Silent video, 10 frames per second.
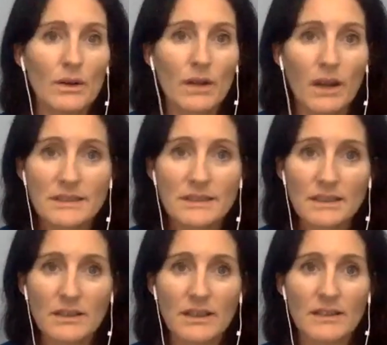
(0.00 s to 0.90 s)
constantly
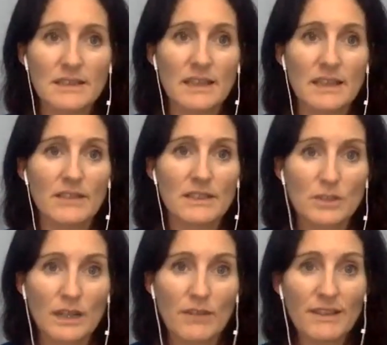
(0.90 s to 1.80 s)
look outside of us and
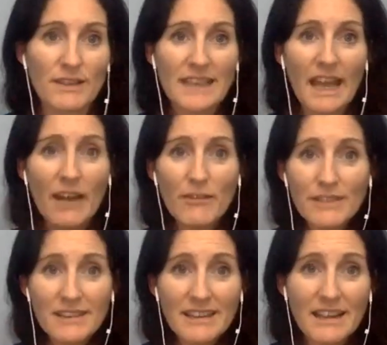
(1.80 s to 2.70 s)
try to fix
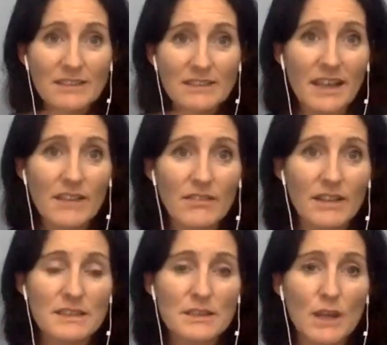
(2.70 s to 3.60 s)
everything outside of
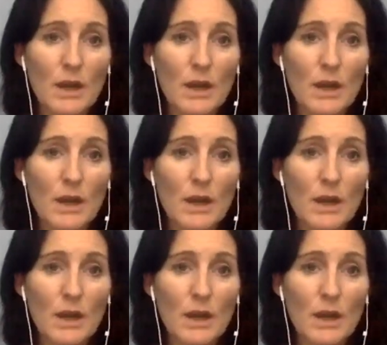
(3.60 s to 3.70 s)
us.